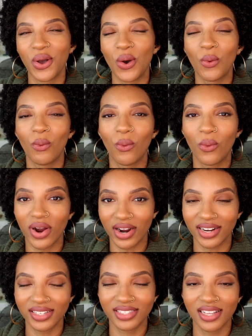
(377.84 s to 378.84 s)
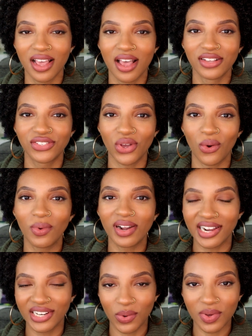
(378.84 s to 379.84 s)
works. So what
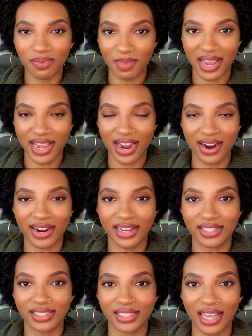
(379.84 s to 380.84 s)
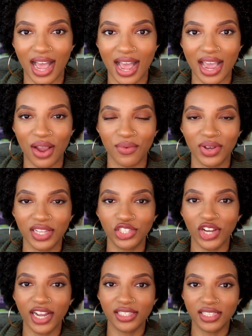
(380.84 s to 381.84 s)
I do with my hair is I really
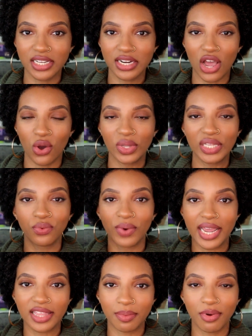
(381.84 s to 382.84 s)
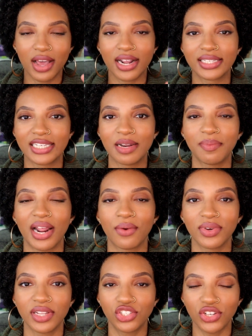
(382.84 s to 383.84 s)
try to not only rake the product in, but I
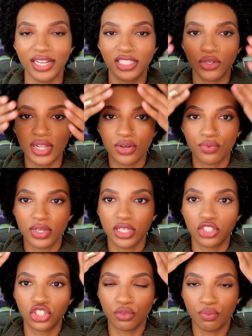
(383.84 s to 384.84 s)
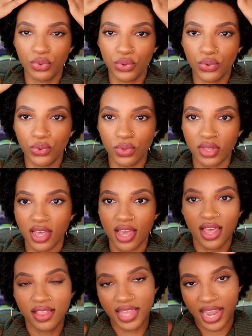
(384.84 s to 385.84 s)
really try to like really smooth
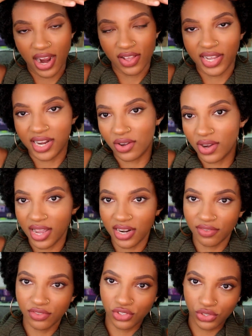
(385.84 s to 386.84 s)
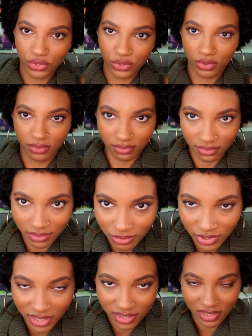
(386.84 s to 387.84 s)
the hair. Like I'll kind of do, I'm
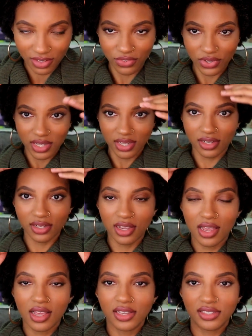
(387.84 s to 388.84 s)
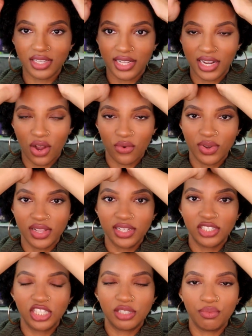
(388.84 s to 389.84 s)
trying to see if you can see, like I'll really
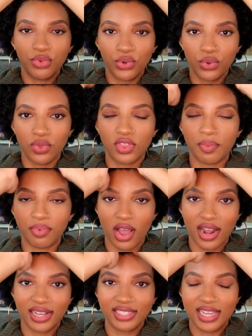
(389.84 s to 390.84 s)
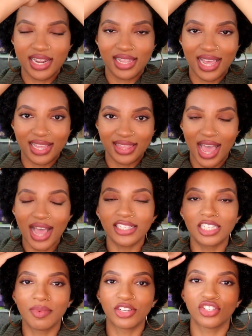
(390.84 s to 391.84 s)
smooth the product in like
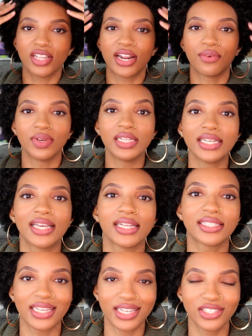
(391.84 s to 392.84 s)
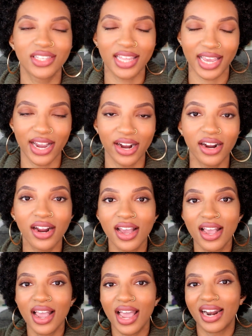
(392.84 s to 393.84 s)
that to make sure that it really gets into the hair.
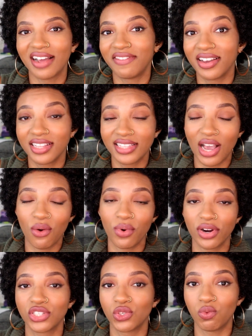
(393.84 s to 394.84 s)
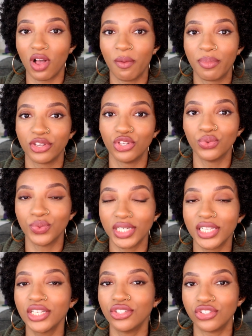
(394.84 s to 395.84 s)
And I find that that works well, but you
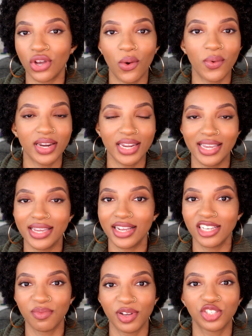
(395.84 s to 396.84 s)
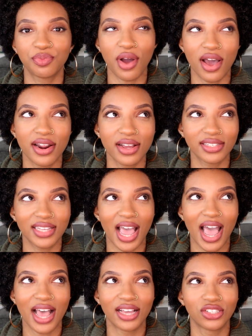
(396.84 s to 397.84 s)
really don't need as much product
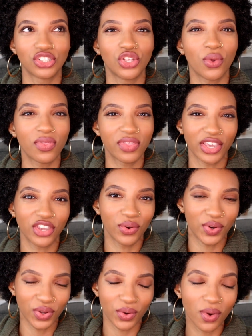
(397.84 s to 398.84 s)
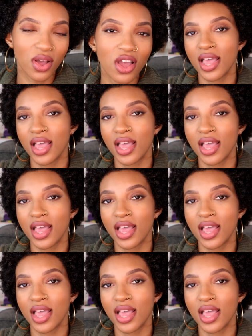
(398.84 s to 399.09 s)
as you think you do.